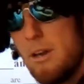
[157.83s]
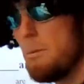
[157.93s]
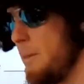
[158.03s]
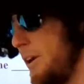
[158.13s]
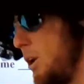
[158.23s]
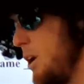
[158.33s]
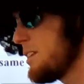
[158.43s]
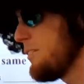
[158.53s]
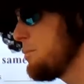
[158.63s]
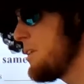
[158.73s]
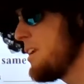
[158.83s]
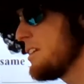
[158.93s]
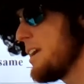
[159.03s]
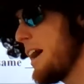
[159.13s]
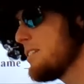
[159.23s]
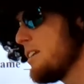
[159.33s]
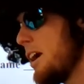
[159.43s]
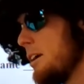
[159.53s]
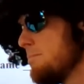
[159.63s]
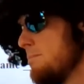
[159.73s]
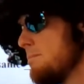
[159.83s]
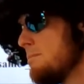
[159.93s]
but they also have to be the exact same